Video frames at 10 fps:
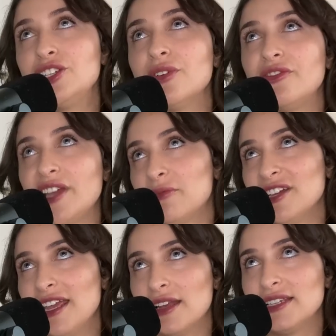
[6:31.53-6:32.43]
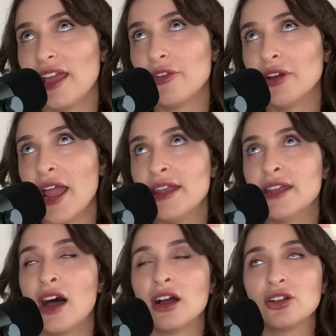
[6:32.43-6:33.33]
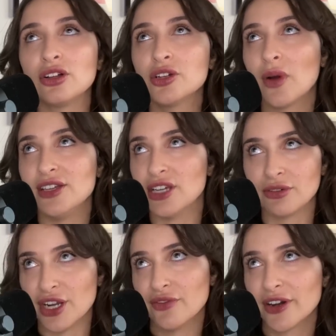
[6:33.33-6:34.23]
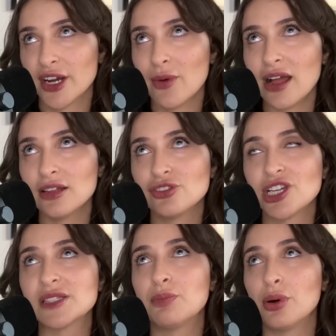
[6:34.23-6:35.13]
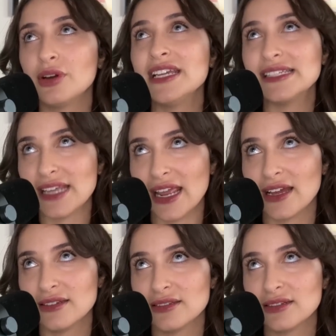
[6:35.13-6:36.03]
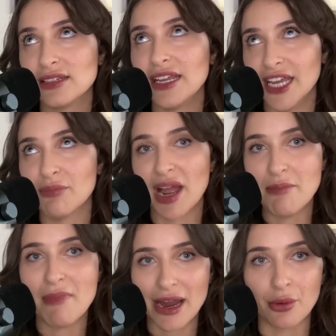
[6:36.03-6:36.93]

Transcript: to a family get-together and an uncle who I don't know very well just put his hand in my mouth.